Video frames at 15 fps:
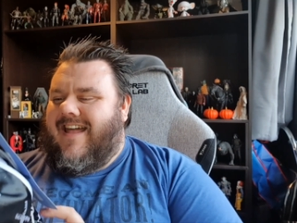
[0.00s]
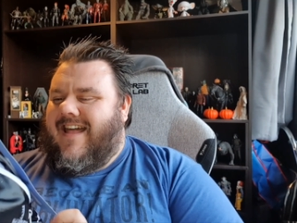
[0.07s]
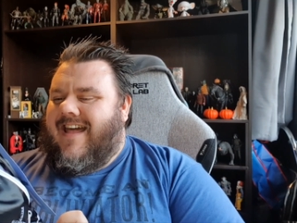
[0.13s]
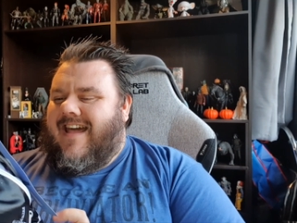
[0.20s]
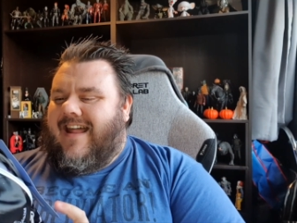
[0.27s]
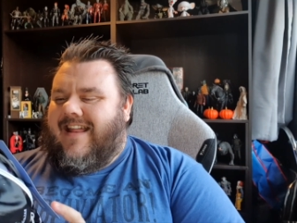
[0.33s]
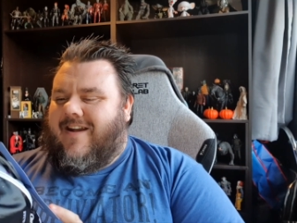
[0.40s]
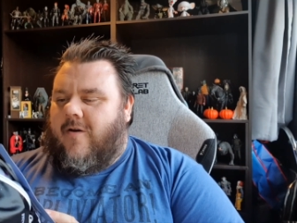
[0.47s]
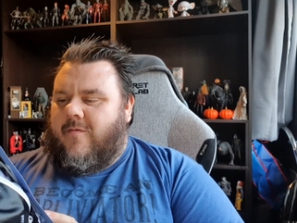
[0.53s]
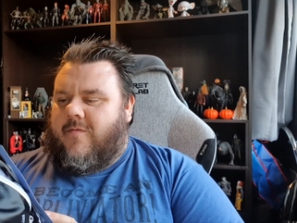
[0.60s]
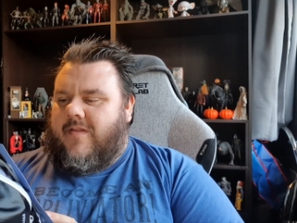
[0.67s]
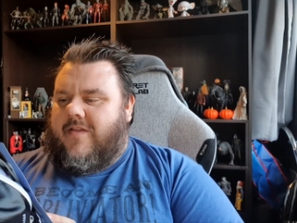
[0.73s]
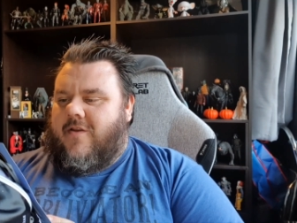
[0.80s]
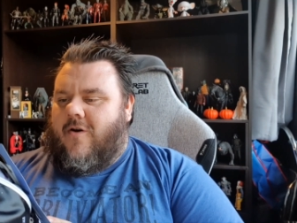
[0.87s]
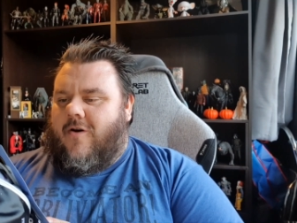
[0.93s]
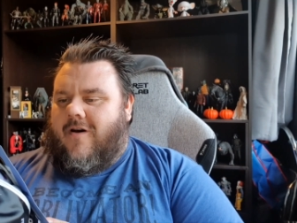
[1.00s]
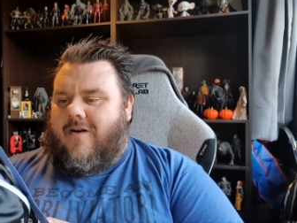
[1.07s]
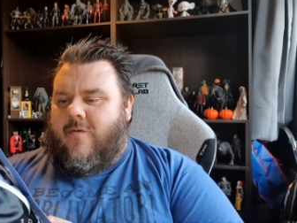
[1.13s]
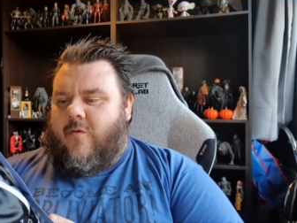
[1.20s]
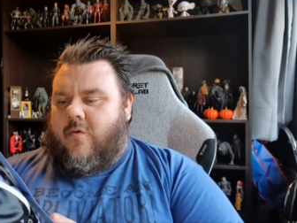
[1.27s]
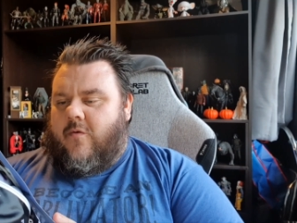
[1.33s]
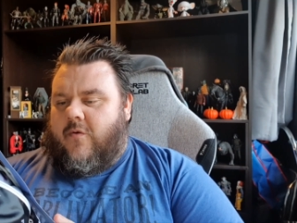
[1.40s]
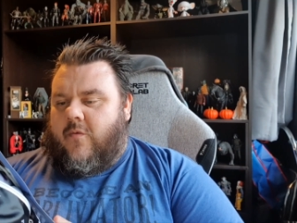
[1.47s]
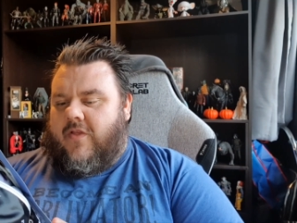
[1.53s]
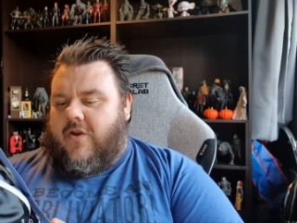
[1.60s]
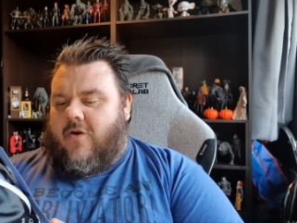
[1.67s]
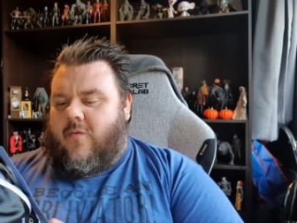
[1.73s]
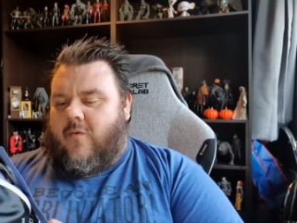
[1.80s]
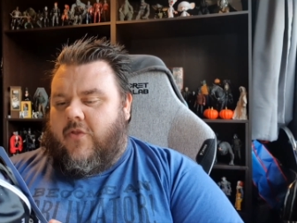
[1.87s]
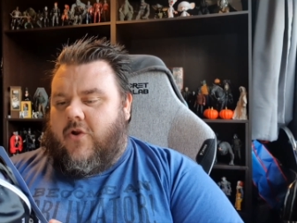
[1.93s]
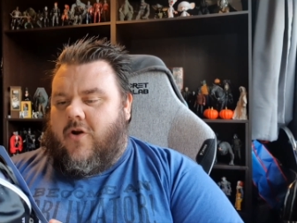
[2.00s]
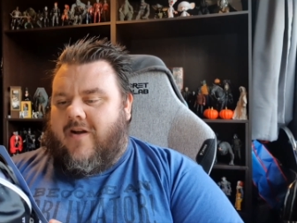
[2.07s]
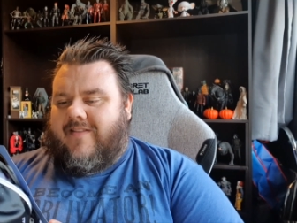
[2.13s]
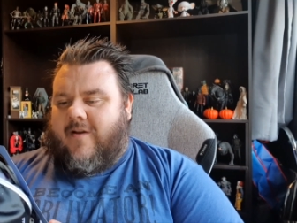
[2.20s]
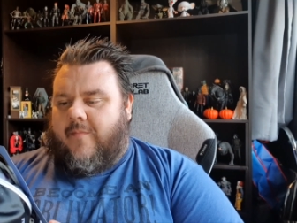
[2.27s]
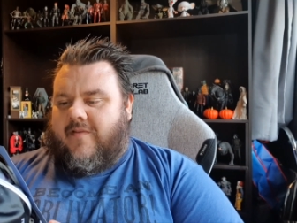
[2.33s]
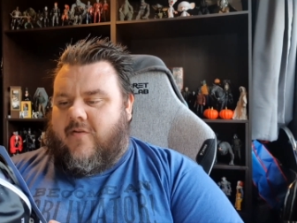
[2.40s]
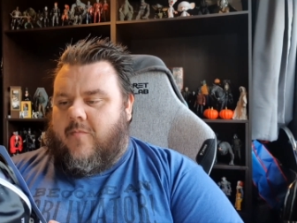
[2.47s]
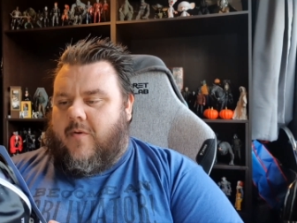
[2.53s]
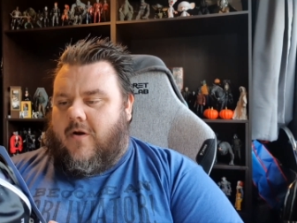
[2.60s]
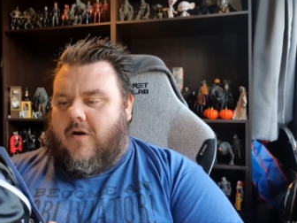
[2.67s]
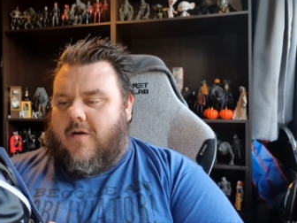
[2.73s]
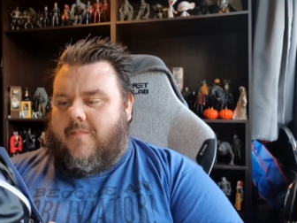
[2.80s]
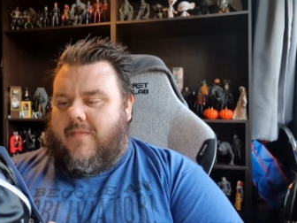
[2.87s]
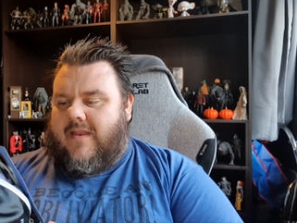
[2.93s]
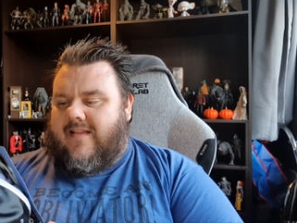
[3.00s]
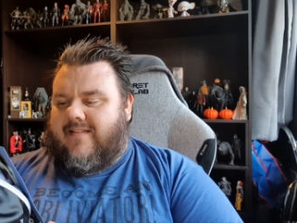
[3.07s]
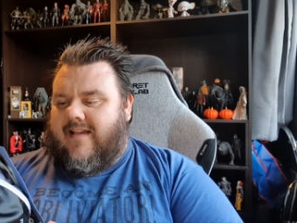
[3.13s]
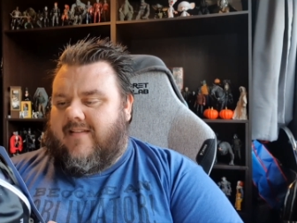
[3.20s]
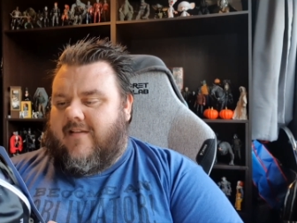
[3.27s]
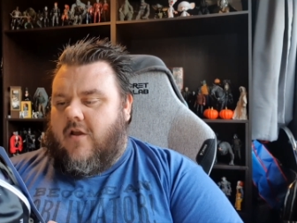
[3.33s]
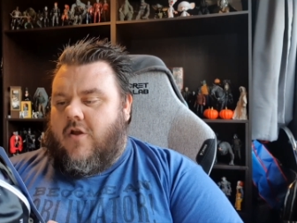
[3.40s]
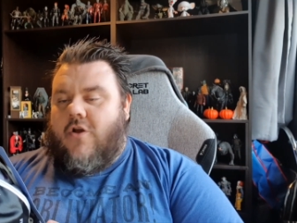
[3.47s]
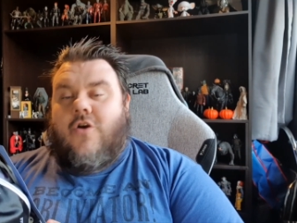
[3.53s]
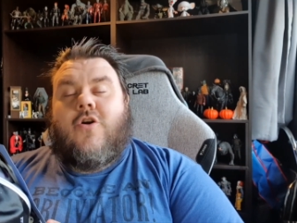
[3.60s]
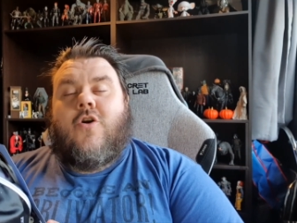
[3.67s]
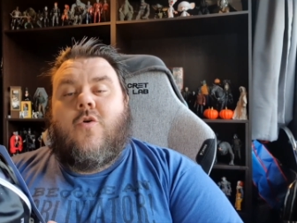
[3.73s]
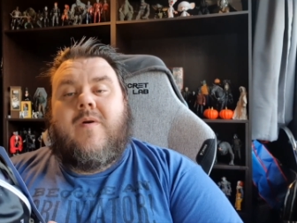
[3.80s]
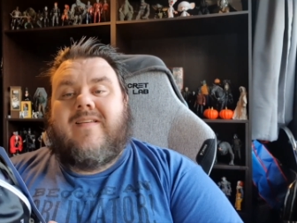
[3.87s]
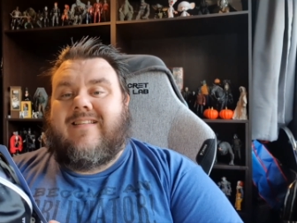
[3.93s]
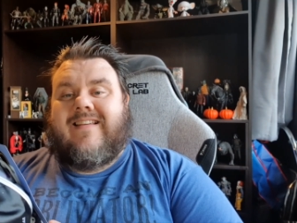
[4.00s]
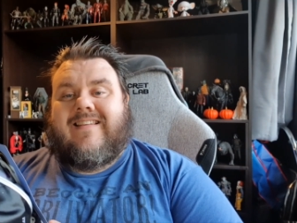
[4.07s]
it comes with an with an with an autopsy report, and it says who is